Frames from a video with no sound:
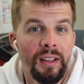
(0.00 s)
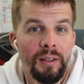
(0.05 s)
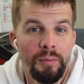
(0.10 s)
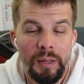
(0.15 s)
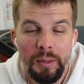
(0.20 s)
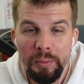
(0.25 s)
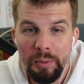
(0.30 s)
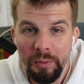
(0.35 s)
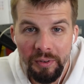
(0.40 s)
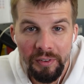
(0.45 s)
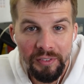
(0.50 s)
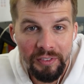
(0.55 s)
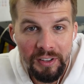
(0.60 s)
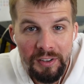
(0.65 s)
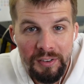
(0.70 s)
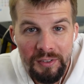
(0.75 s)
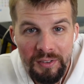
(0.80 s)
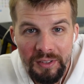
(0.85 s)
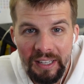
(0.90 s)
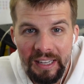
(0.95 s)
people
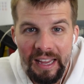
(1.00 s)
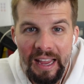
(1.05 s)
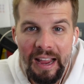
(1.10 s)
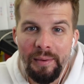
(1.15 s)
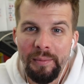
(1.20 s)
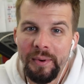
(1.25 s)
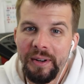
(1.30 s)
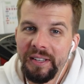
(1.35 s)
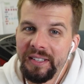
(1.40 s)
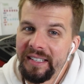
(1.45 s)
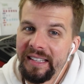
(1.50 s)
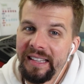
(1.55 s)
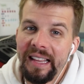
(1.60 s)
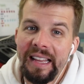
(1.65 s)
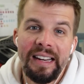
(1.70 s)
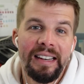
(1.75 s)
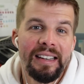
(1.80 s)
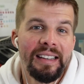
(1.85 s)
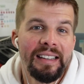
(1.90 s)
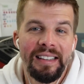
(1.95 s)
review the cameras, and
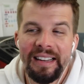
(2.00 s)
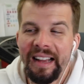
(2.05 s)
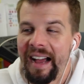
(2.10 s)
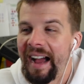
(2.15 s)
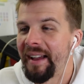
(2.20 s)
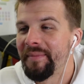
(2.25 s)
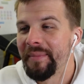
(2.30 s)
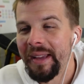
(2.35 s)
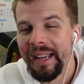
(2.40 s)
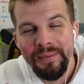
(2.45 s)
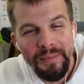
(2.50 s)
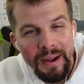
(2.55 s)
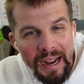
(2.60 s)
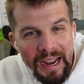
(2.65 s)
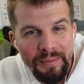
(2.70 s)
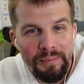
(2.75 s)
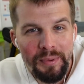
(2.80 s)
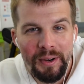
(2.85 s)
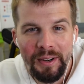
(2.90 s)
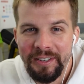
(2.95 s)
then I make
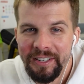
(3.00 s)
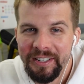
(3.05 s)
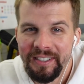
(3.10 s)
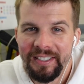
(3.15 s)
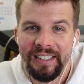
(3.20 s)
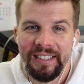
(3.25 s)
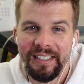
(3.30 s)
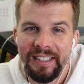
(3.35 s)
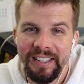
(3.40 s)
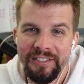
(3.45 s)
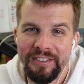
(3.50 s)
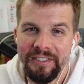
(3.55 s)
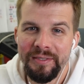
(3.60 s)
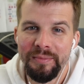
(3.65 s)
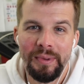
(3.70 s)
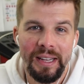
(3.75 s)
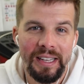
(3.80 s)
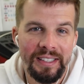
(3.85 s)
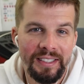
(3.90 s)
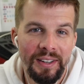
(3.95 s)
my purchase
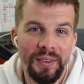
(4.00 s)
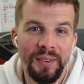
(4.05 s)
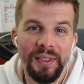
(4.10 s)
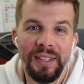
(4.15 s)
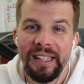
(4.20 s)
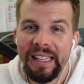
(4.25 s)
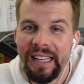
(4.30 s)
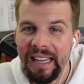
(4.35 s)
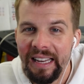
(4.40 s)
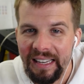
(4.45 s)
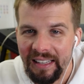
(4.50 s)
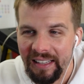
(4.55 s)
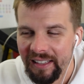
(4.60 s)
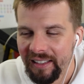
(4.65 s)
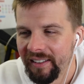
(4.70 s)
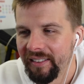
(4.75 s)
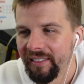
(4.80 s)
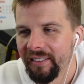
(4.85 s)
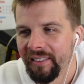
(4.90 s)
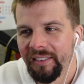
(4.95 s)
decision based on what they
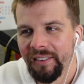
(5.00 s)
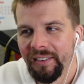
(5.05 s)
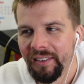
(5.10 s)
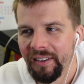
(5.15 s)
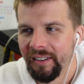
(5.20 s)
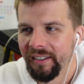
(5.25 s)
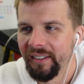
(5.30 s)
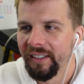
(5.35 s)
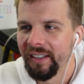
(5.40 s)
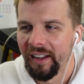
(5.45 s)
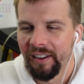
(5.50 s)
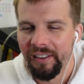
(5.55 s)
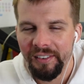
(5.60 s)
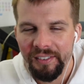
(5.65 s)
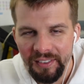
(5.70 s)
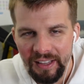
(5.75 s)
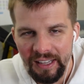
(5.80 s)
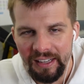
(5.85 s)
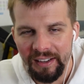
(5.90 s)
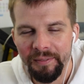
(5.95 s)
did, or
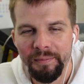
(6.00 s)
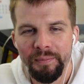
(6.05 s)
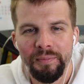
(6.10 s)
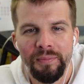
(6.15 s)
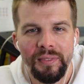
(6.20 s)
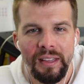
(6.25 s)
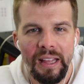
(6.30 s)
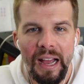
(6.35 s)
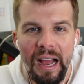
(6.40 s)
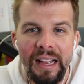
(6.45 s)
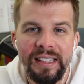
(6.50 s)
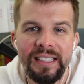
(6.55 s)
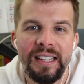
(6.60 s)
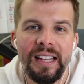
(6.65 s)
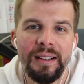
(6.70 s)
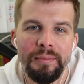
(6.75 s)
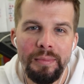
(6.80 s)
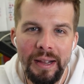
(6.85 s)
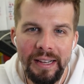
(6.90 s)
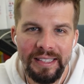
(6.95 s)
I
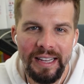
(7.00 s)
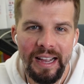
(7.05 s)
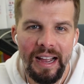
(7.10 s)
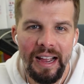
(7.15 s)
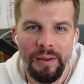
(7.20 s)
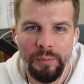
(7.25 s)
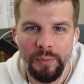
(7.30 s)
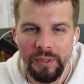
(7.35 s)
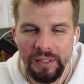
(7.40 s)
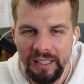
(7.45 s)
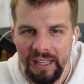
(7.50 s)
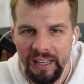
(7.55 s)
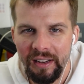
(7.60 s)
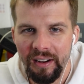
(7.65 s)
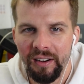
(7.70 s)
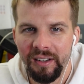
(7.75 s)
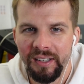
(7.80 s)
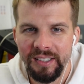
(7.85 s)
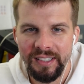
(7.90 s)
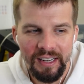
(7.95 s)
take my time with
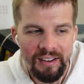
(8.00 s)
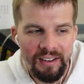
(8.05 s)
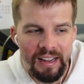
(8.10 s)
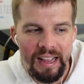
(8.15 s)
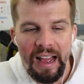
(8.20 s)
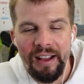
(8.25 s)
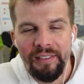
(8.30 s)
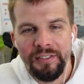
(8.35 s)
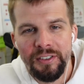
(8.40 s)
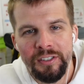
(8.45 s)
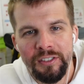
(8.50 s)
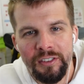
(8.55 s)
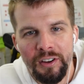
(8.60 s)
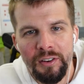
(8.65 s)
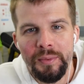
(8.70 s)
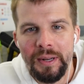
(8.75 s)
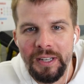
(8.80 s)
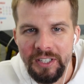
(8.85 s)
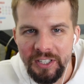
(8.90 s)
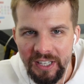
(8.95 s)
gear because I already have
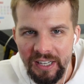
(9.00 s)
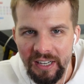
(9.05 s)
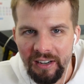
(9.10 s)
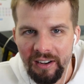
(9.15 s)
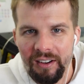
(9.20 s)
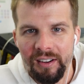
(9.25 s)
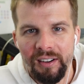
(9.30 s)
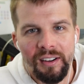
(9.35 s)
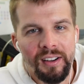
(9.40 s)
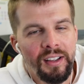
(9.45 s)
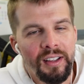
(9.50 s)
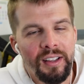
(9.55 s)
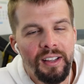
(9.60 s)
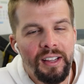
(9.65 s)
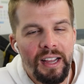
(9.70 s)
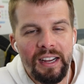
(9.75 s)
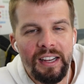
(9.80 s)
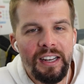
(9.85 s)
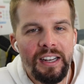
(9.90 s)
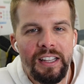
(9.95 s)
so much gear.
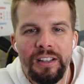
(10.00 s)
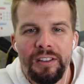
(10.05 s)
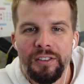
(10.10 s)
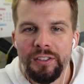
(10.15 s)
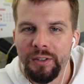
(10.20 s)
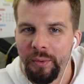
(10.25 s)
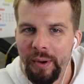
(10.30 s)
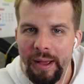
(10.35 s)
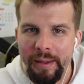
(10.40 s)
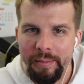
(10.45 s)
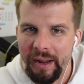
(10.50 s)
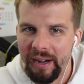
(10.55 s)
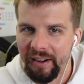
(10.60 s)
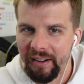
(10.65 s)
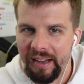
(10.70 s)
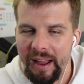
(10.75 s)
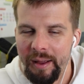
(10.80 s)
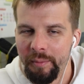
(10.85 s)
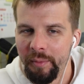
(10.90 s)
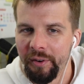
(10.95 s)
I could have used a way better
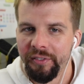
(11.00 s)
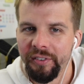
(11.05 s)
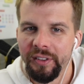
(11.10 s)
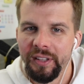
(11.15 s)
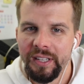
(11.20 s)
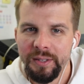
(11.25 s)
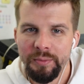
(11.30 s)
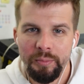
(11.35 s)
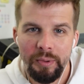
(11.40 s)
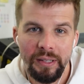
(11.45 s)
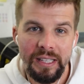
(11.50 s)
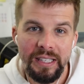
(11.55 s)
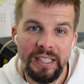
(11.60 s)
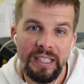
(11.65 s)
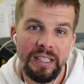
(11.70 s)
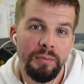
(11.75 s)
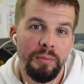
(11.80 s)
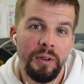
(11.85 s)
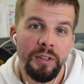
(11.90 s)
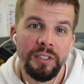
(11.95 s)
camera for this, but this
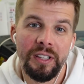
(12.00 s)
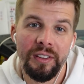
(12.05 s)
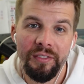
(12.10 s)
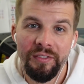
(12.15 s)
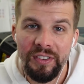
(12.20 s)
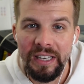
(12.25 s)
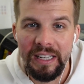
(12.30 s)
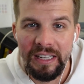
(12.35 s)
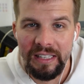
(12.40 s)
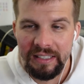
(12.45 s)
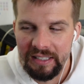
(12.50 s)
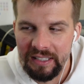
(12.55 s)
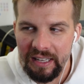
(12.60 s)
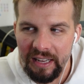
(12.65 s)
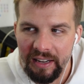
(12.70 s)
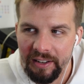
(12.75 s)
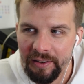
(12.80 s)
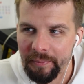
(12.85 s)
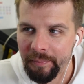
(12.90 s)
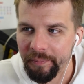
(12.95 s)
is the most convenient
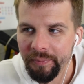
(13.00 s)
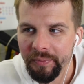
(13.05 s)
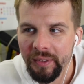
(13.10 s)
setup.